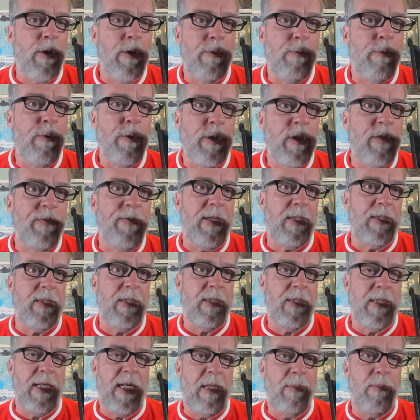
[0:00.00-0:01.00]

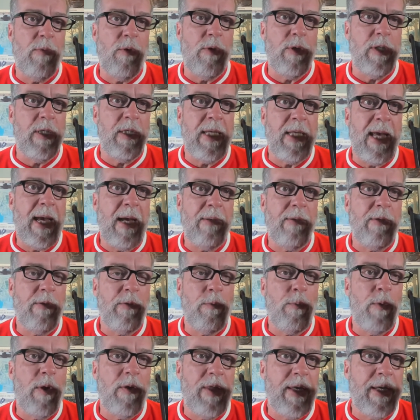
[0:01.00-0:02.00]
crucifixes anymore. You can't
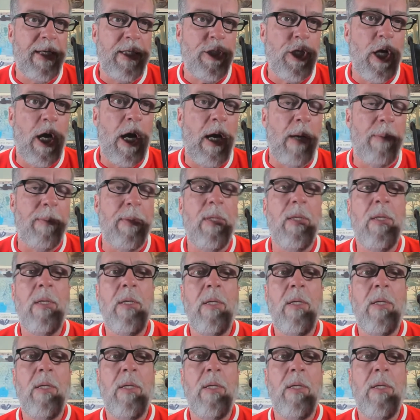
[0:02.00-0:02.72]
wear the hijab.